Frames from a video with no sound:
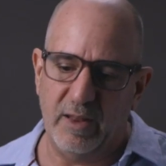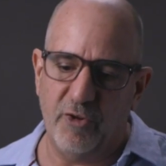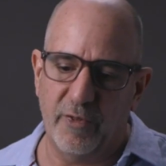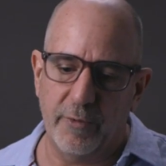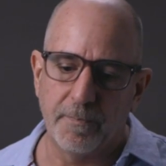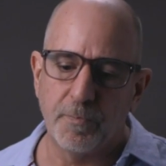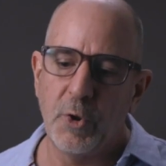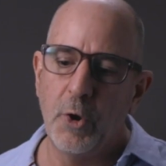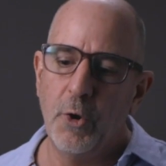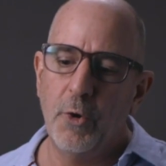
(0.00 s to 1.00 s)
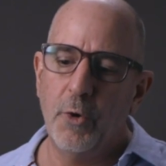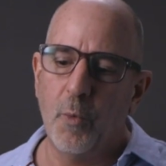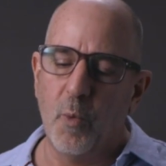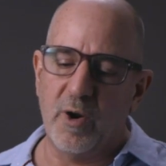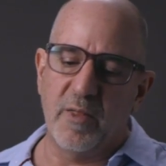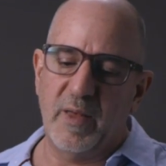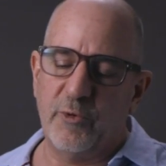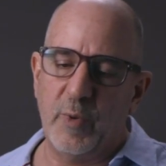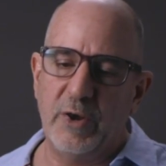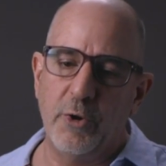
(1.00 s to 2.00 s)
each other. One of the
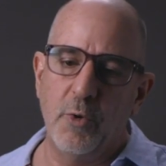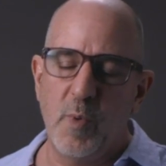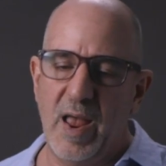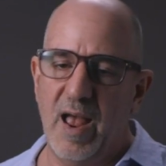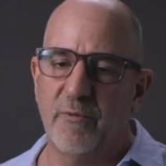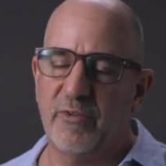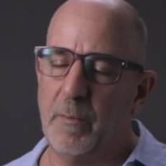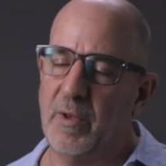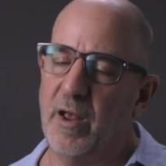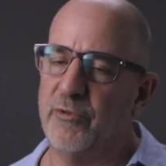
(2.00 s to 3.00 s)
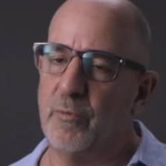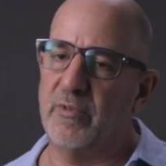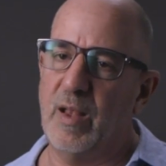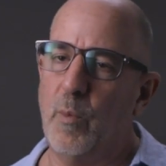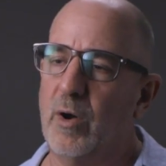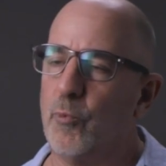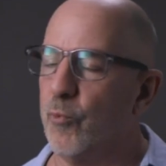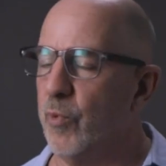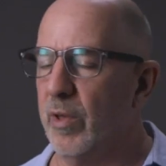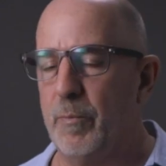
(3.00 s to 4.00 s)
things we do when we have some customers, they want a
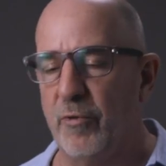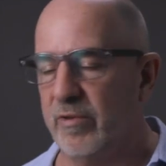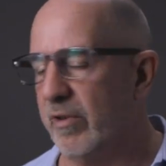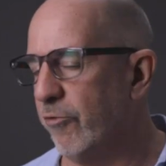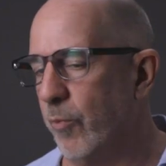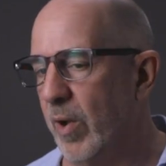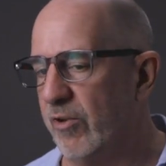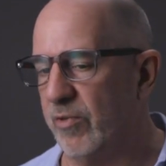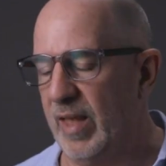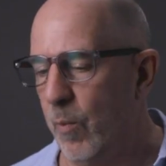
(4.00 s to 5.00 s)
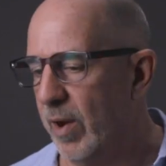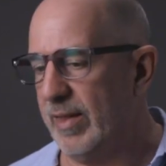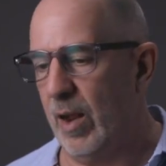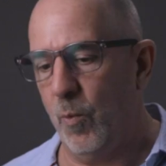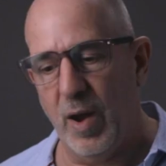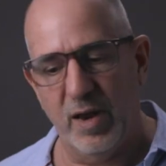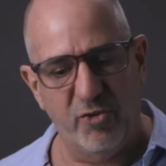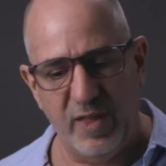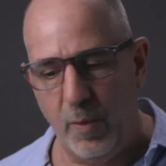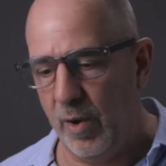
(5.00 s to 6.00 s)
really precision watch. They want that
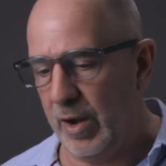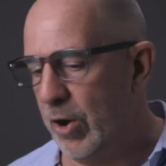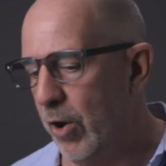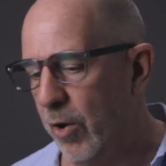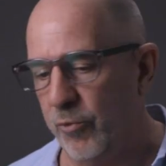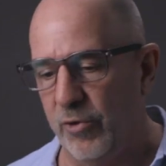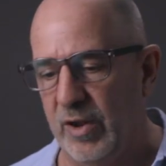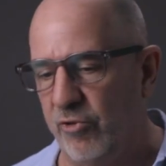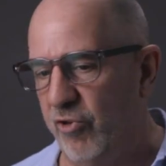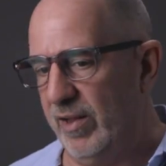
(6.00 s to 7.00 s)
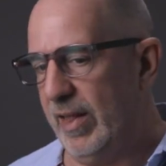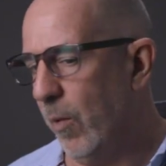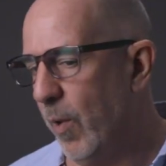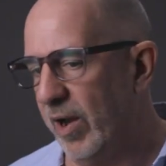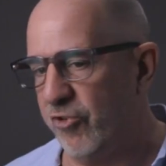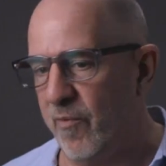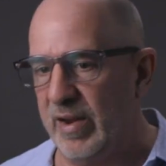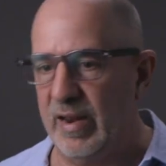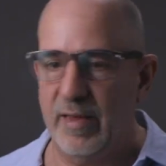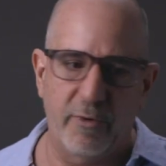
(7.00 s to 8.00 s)
watch. They want to know. They're going to check that watch
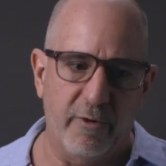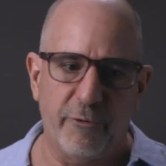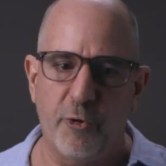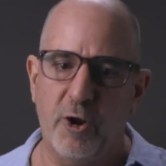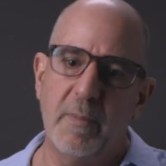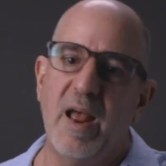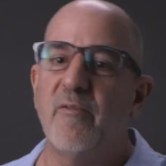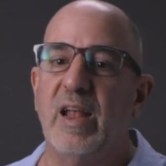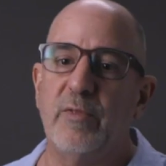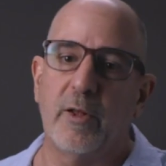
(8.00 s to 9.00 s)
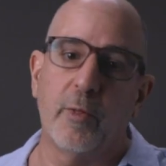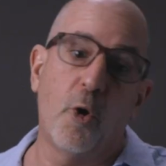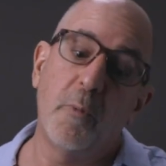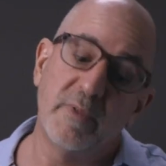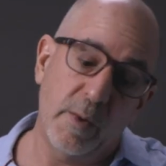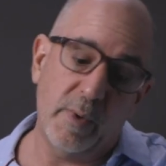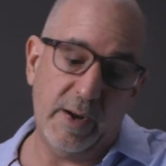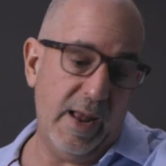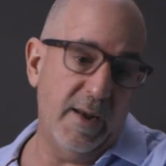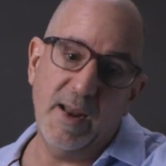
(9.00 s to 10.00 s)
every day. They're going to circumnavigate the globe and they
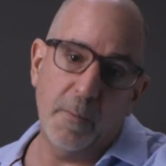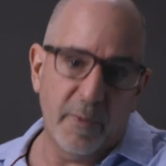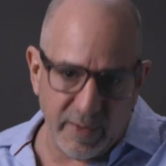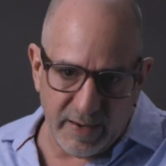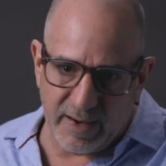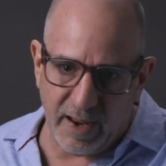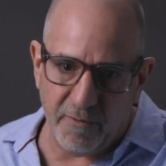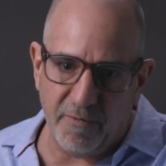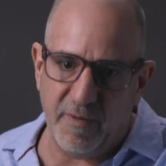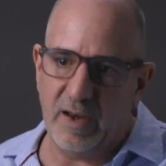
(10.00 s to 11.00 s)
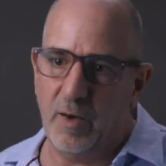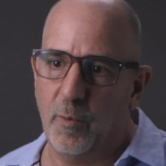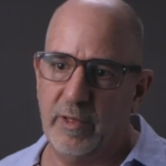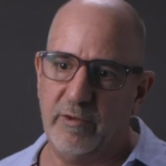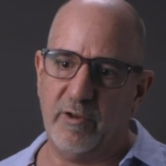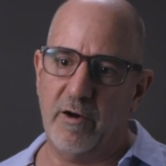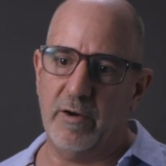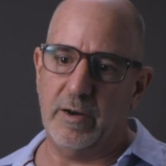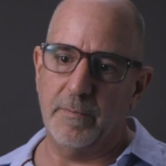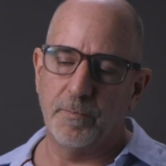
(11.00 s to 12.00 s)
want to end up within 10 feet of where they
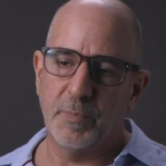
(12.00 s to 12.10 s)
started.